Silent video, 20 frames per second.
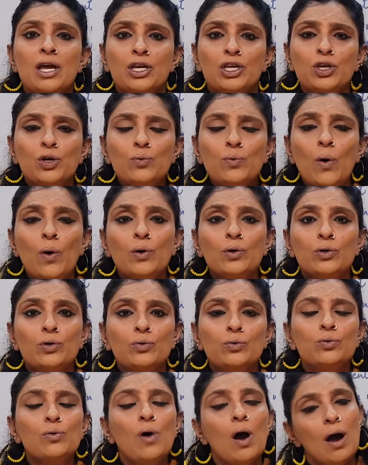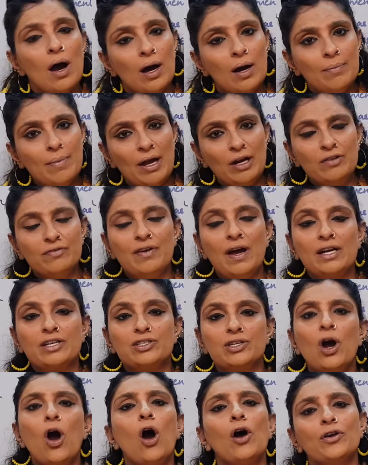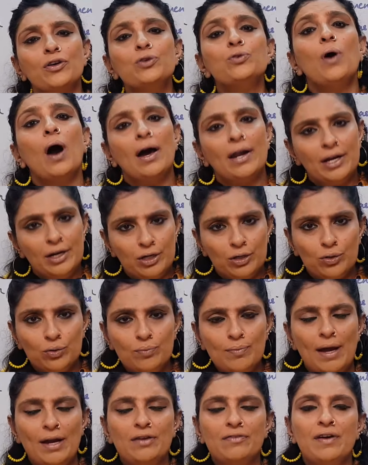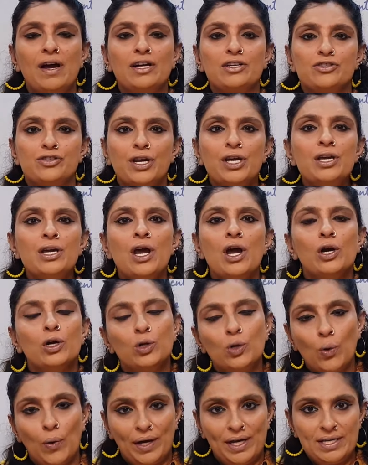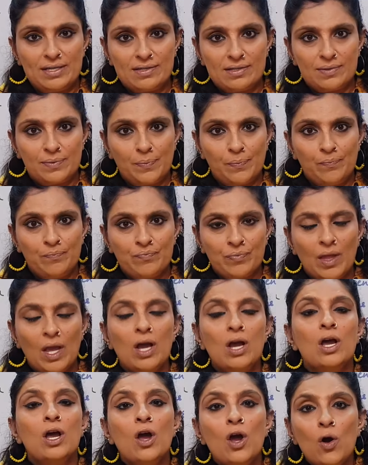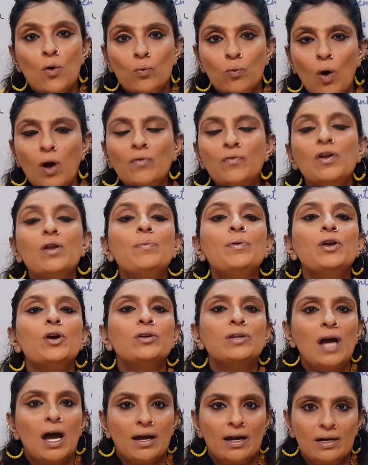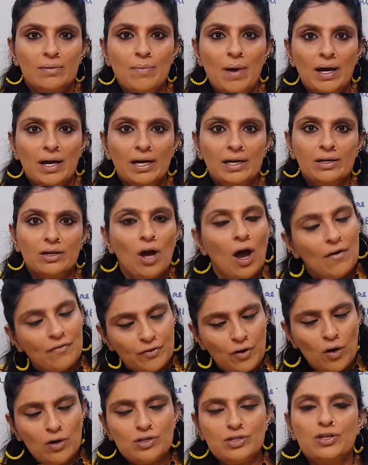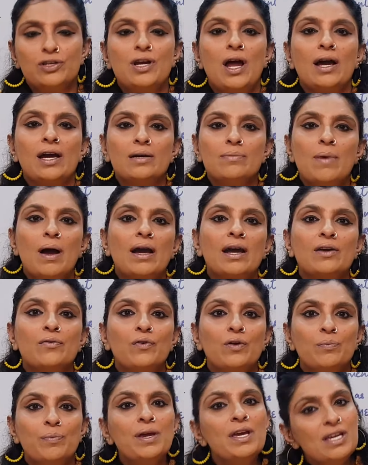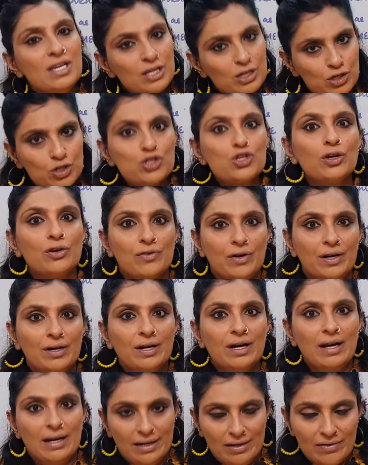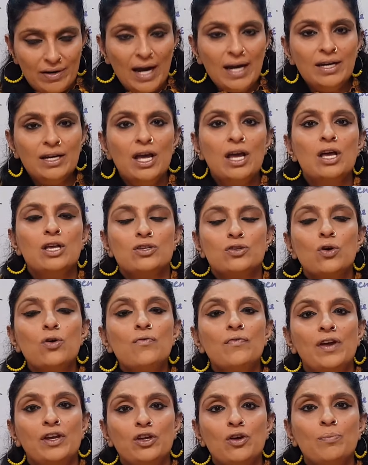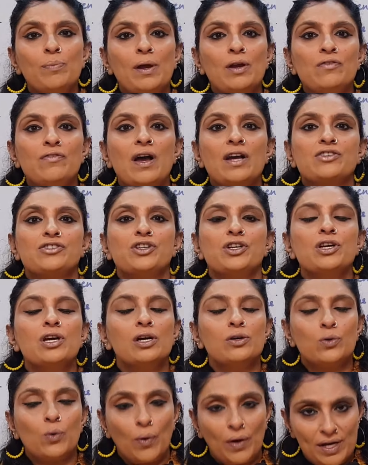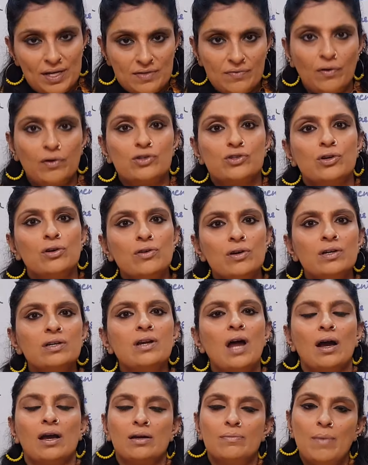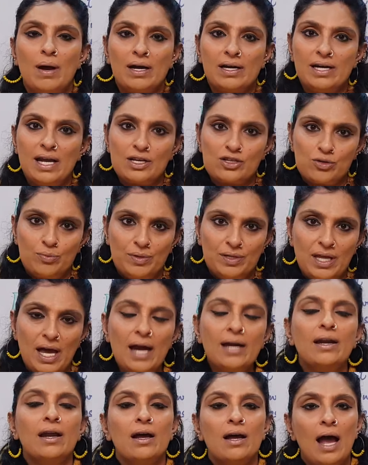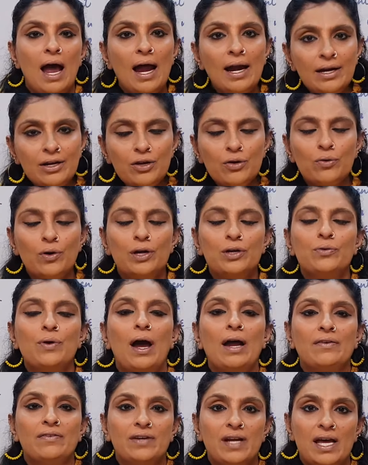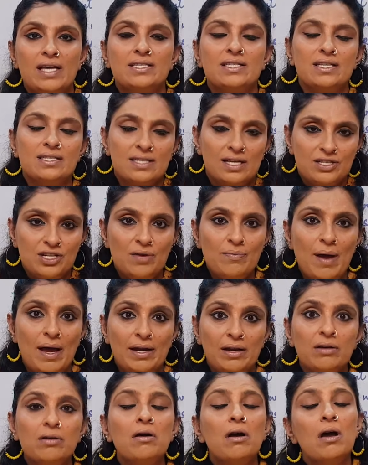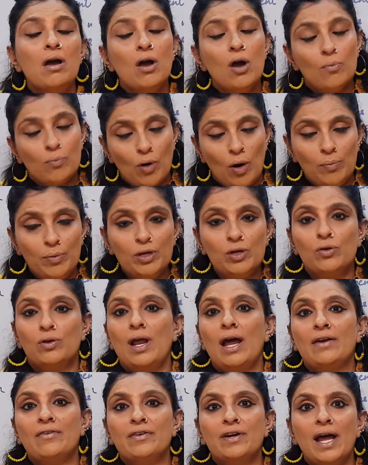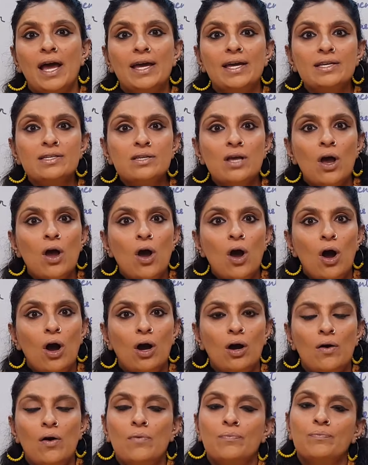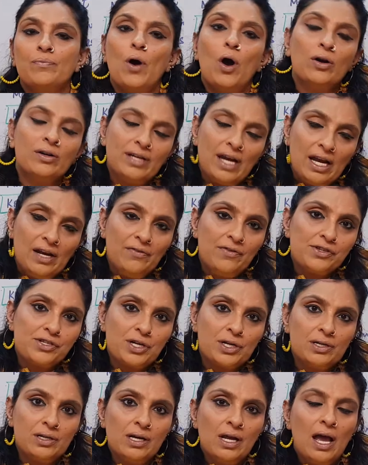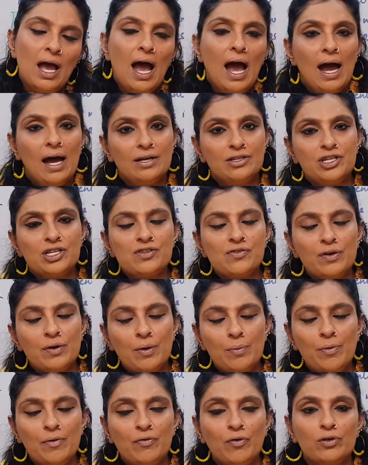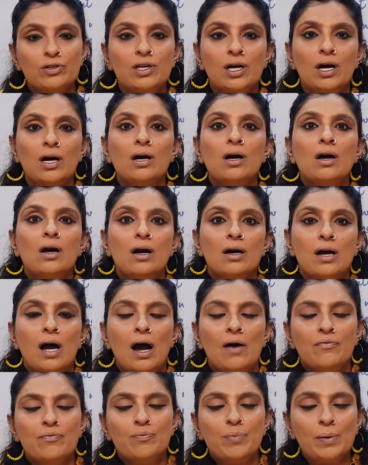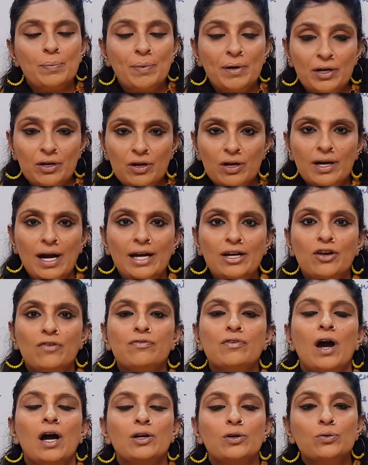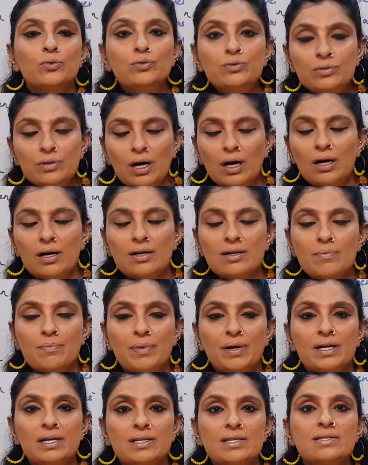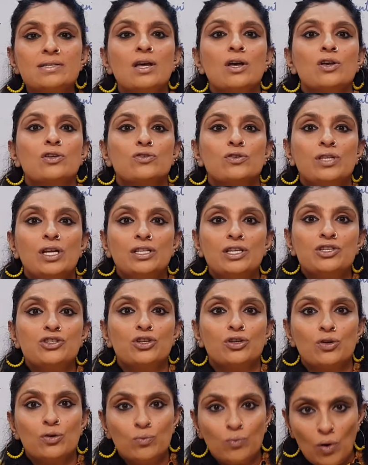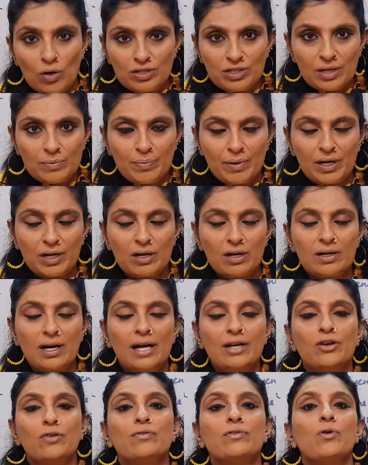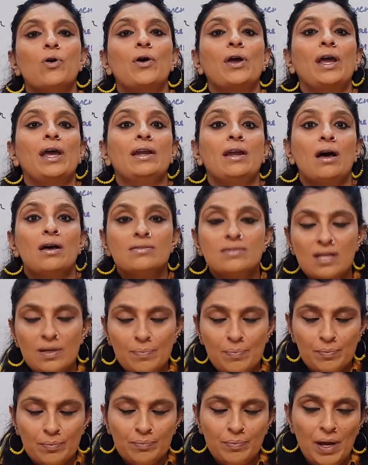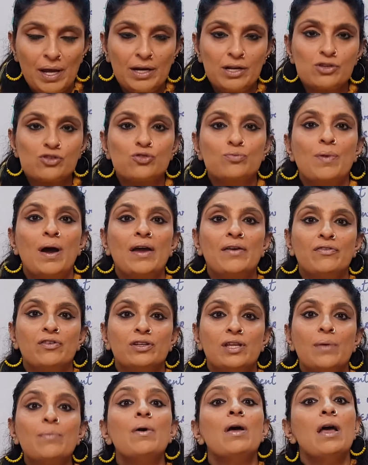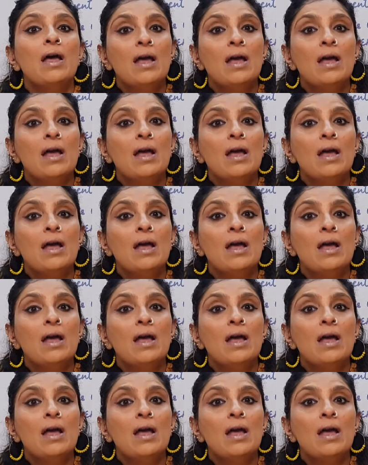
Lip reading: You want to manufacture, or you are into manufacturing toys. What will be your target market? Of course, your target market will be children, right? So when you're manufacturing toys for children, target market has to be that, and you're going to advertise in such a manner. Probably you'll advertise on television just before the particular kind of cartoon begins, so that the children watch that particular kind of toy and ask their parents to buy for them.